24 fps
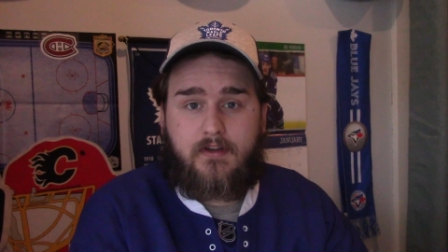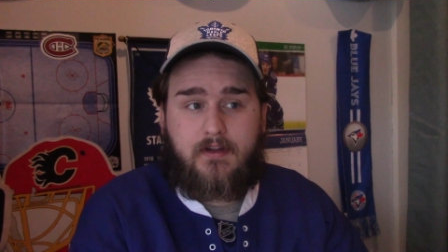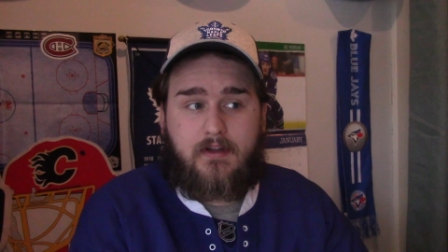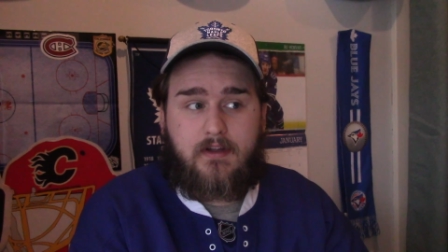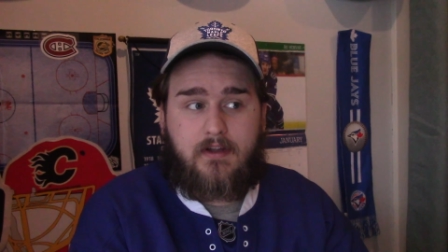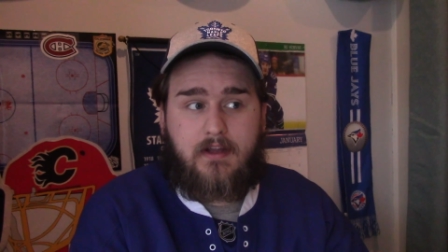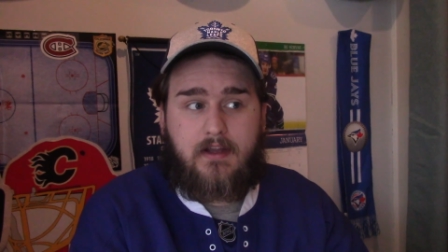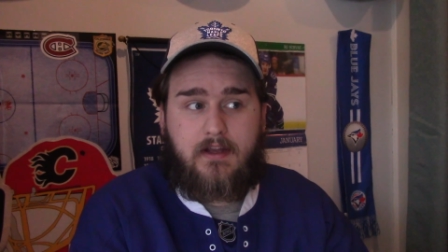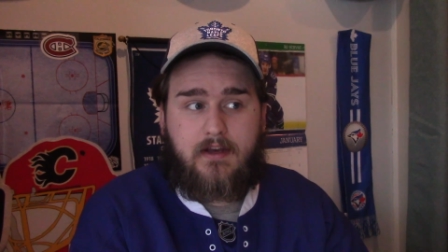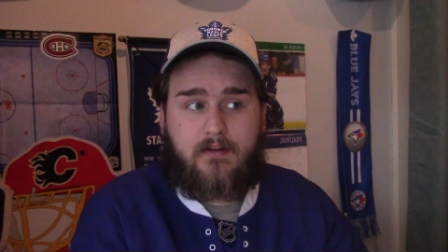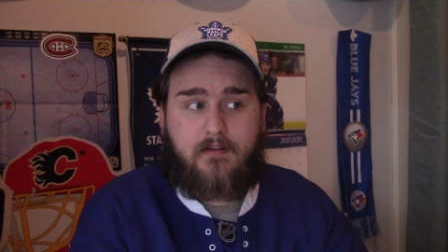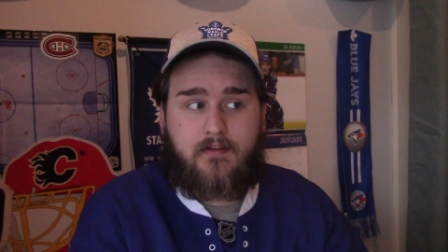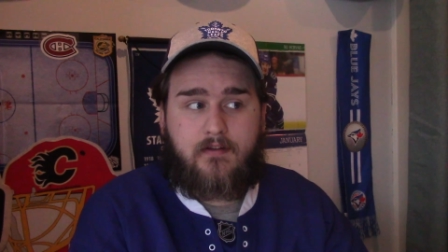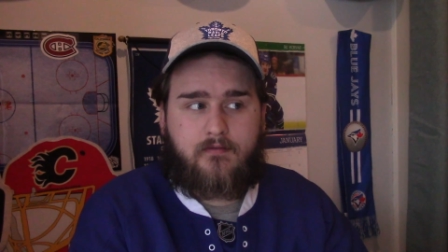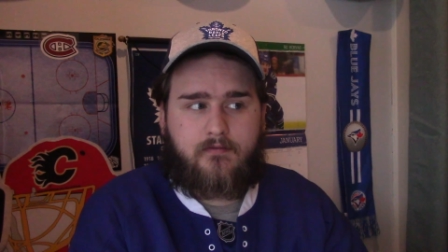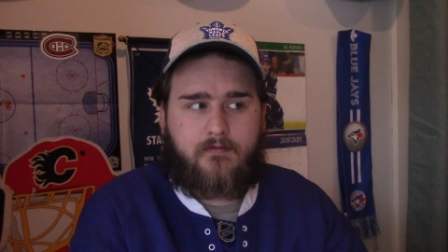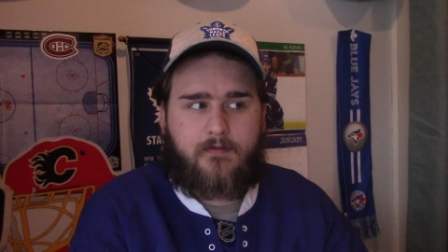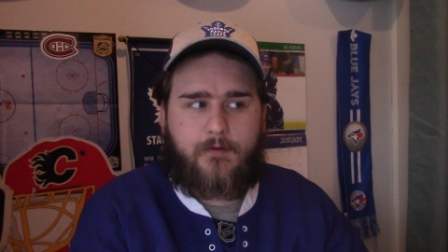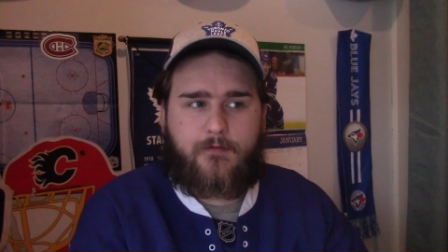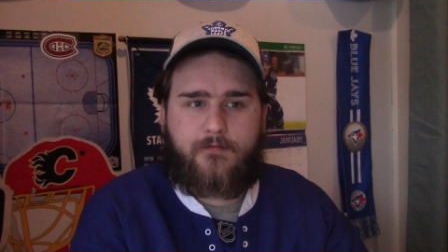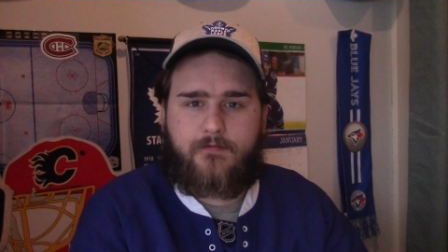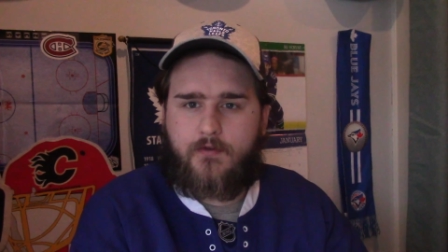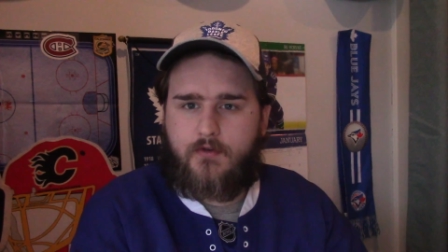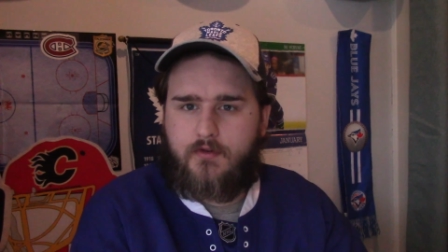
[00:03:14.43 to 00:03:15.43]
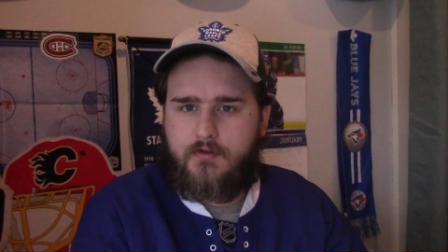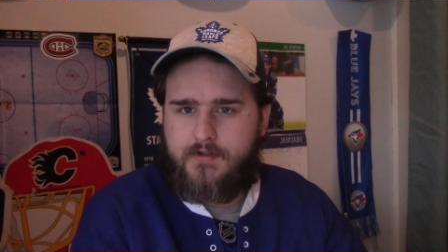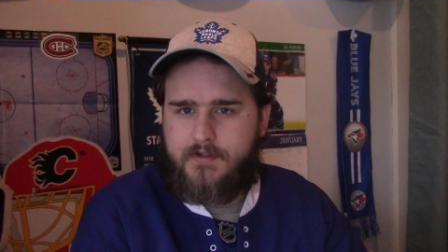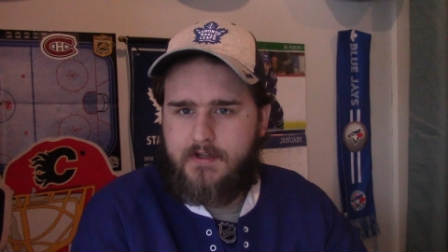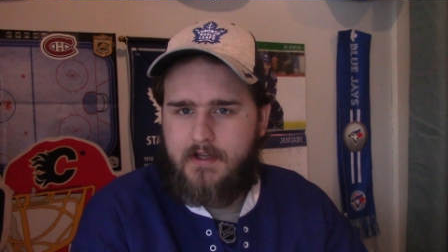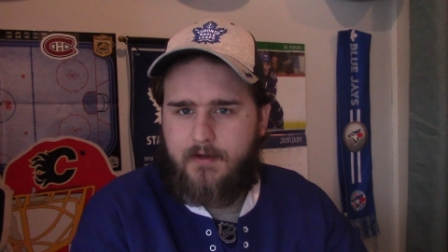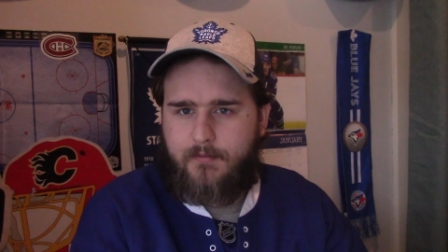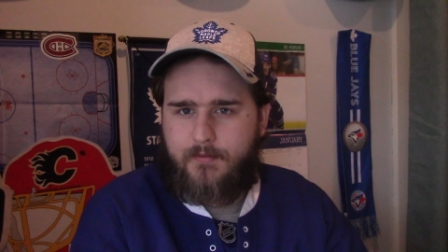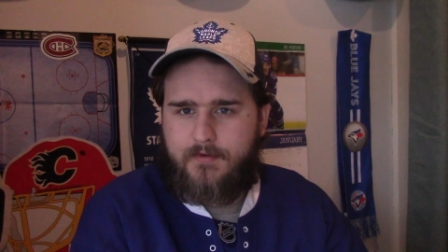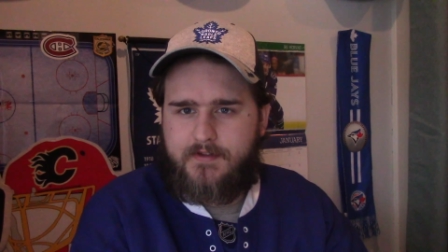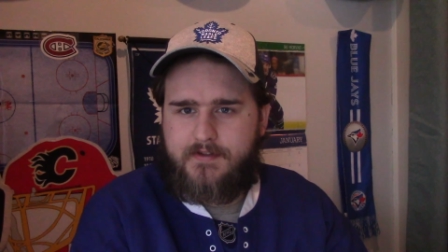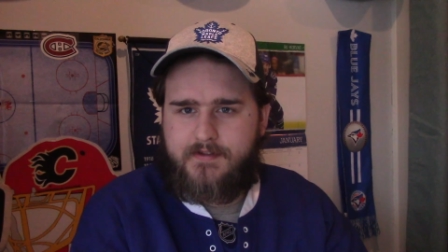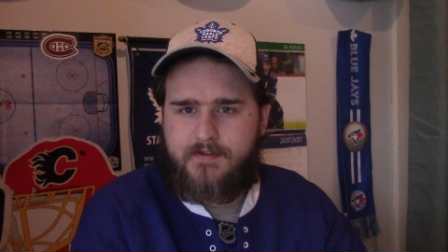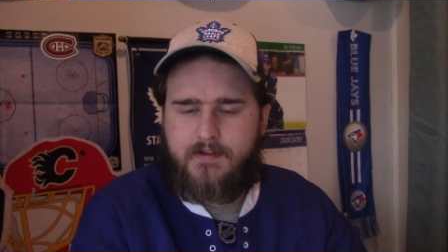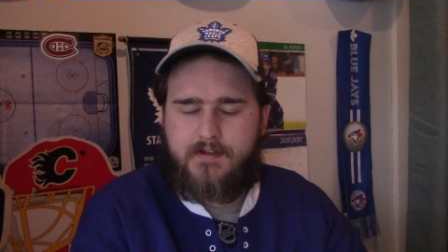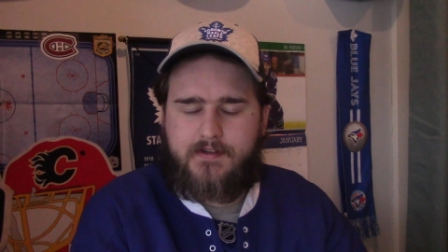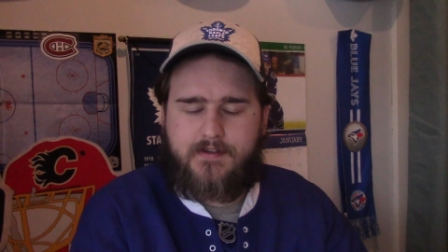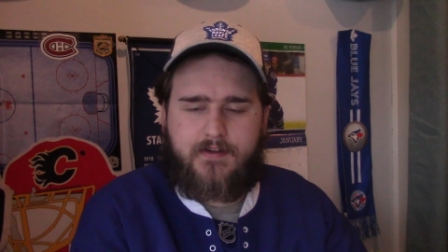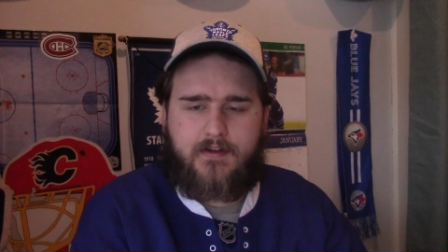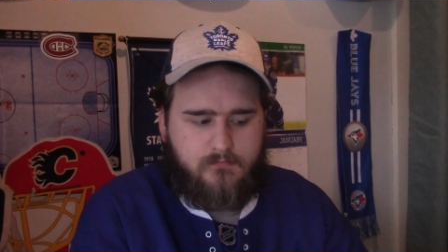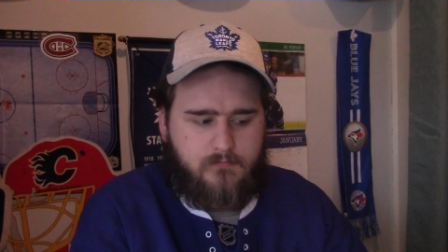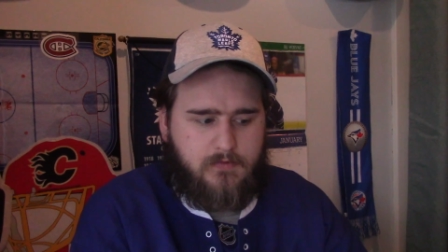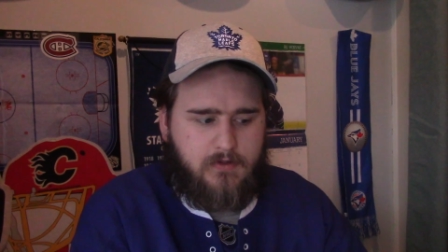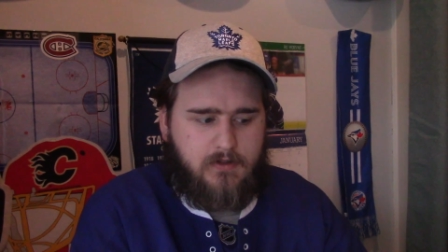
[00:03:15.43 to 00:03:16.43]
in the first game of the
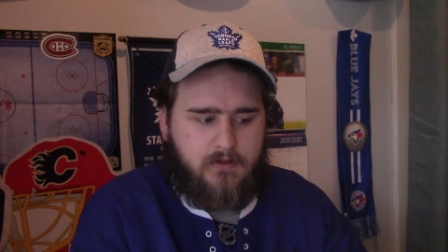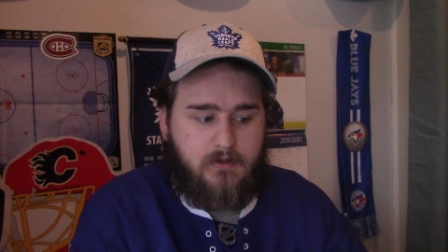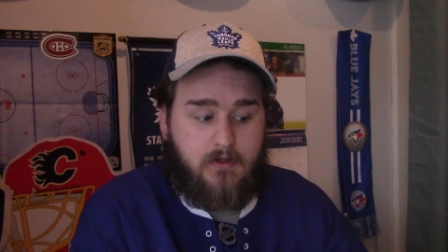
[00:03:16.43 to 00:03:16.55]
season.